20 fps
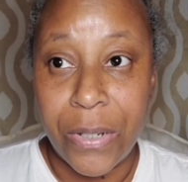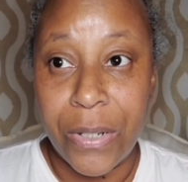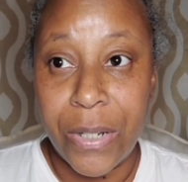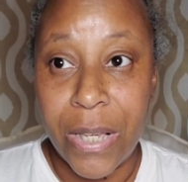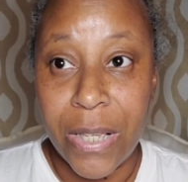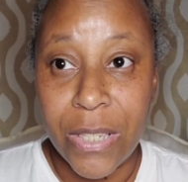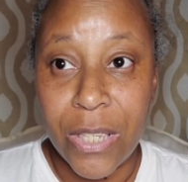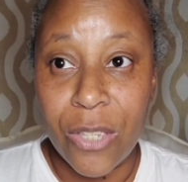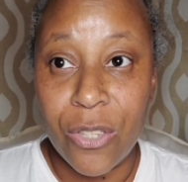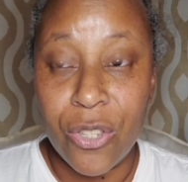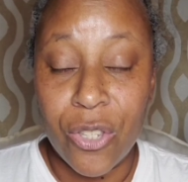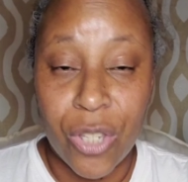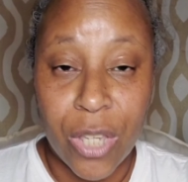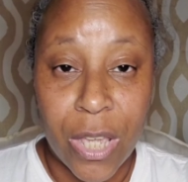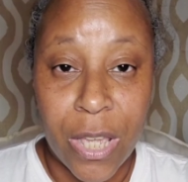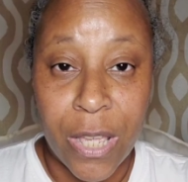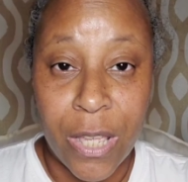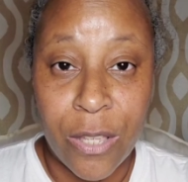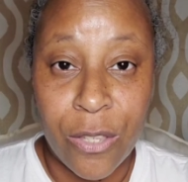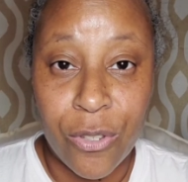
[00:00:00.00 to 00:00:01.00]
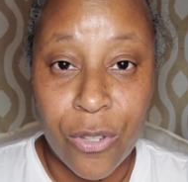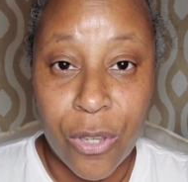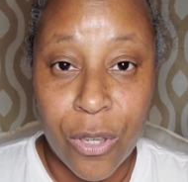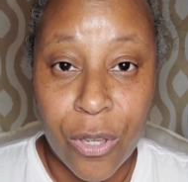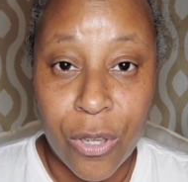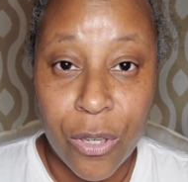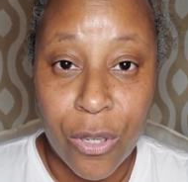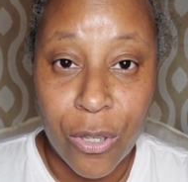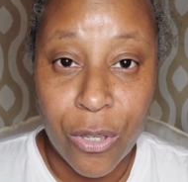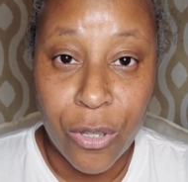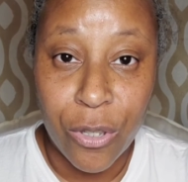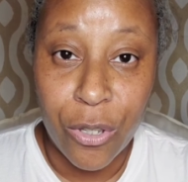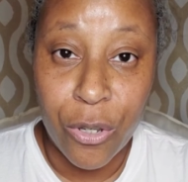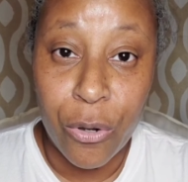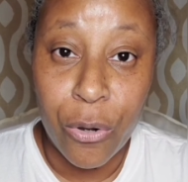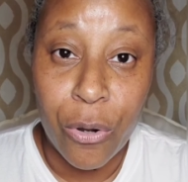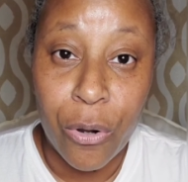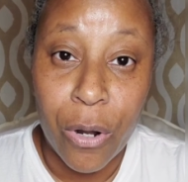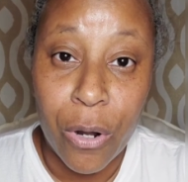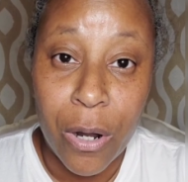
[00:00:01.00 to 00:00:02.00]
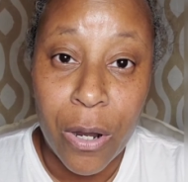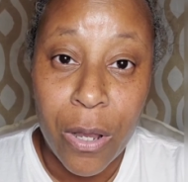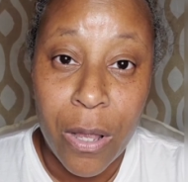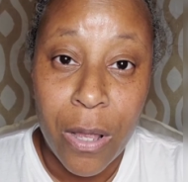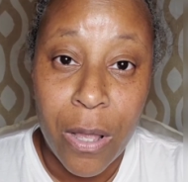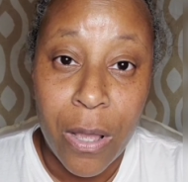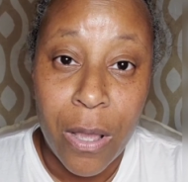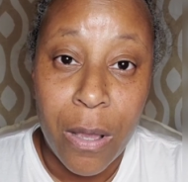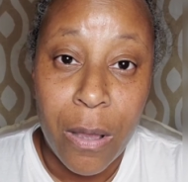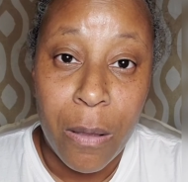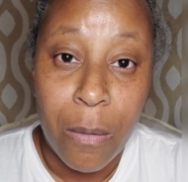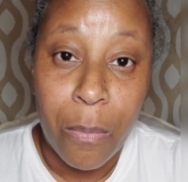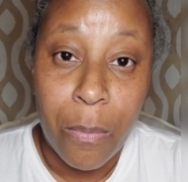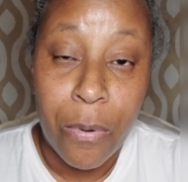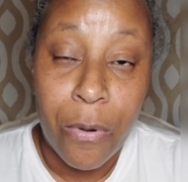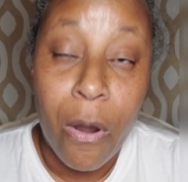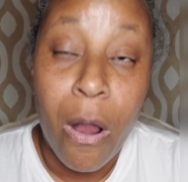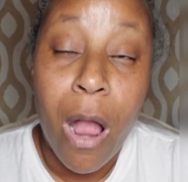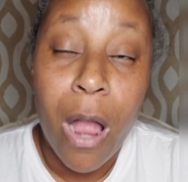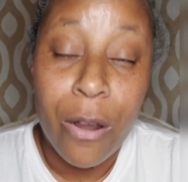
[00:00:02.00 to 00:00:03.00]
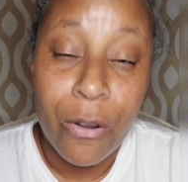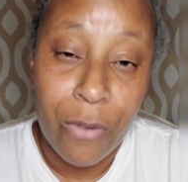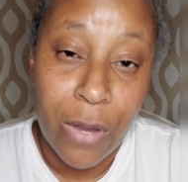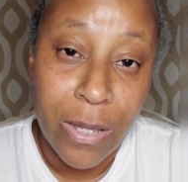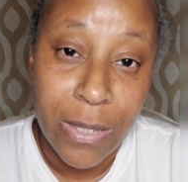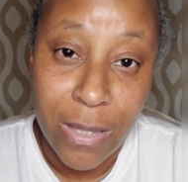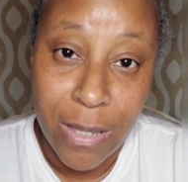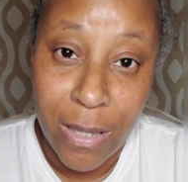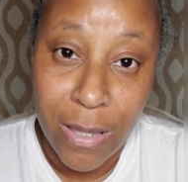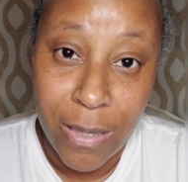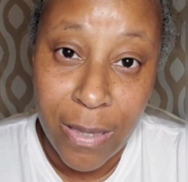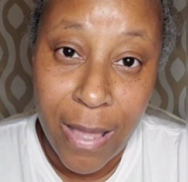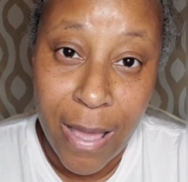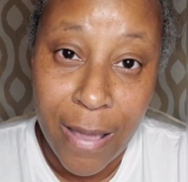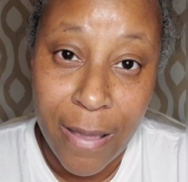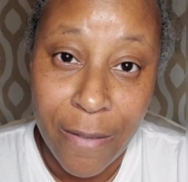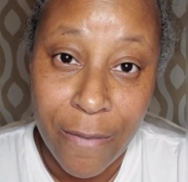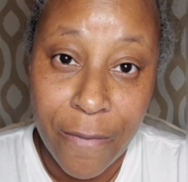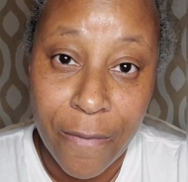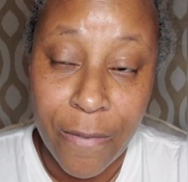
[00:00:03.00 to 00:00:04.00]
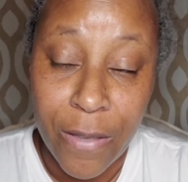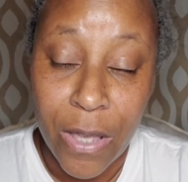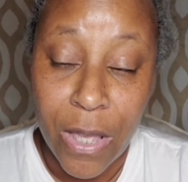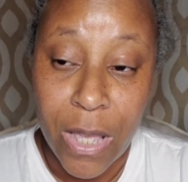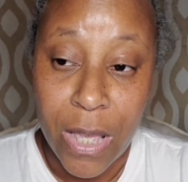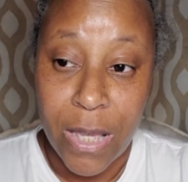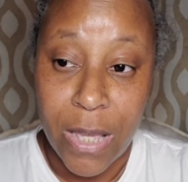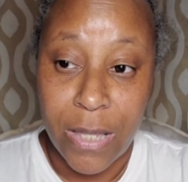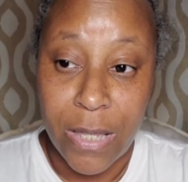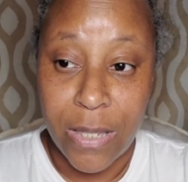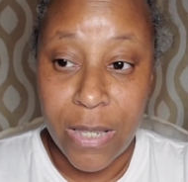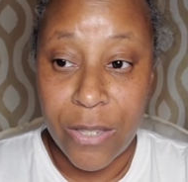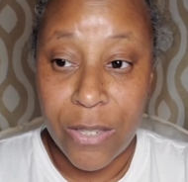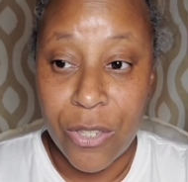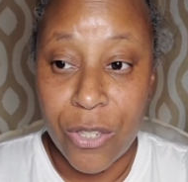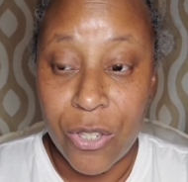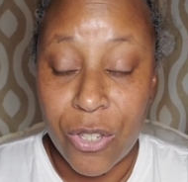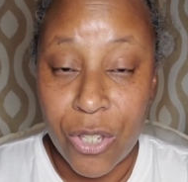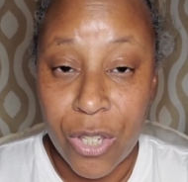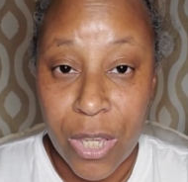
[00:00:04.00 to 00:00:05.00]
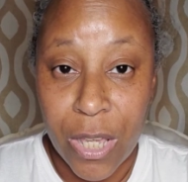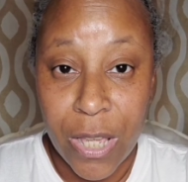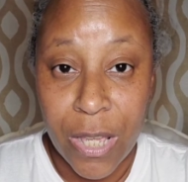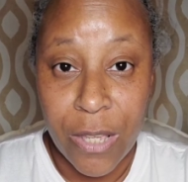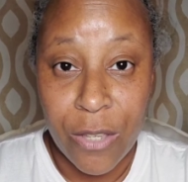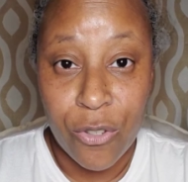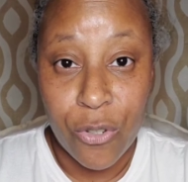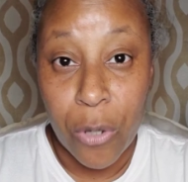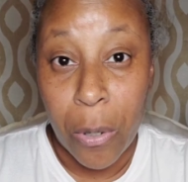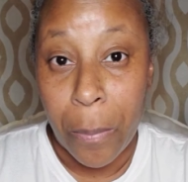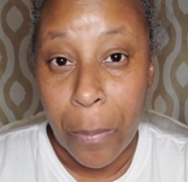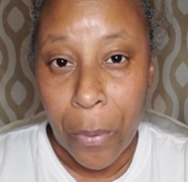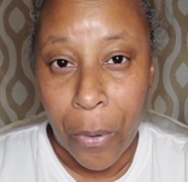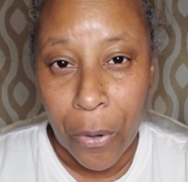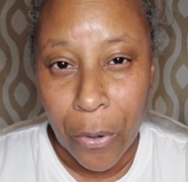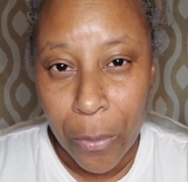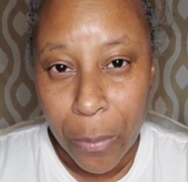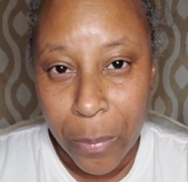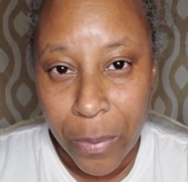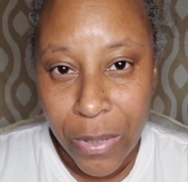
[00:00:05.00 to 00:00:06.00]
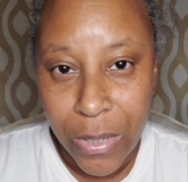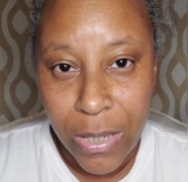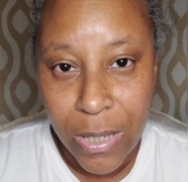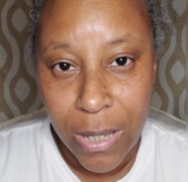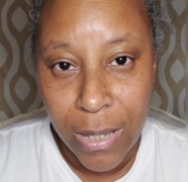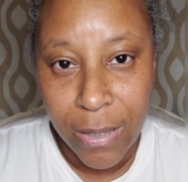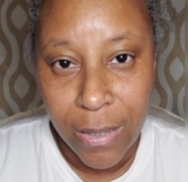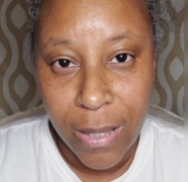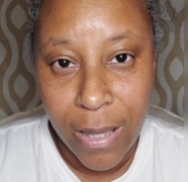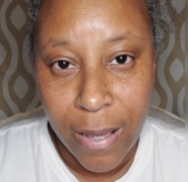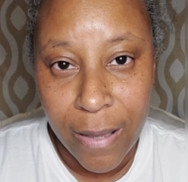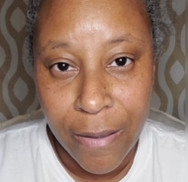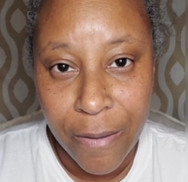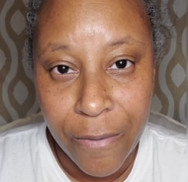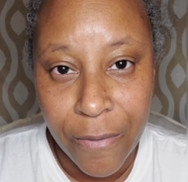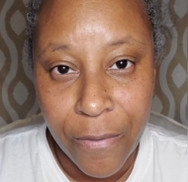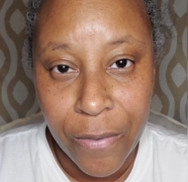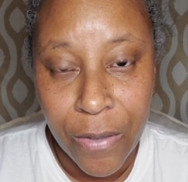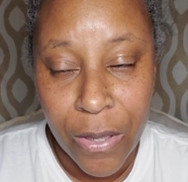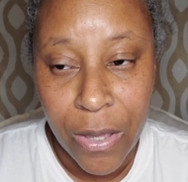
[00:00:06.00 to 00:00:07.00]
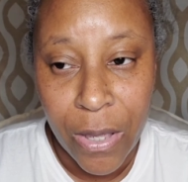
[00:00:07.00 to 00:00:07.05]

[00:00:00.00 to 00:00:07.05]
doesn't change your progress in life. It doesn't change your purpose in life.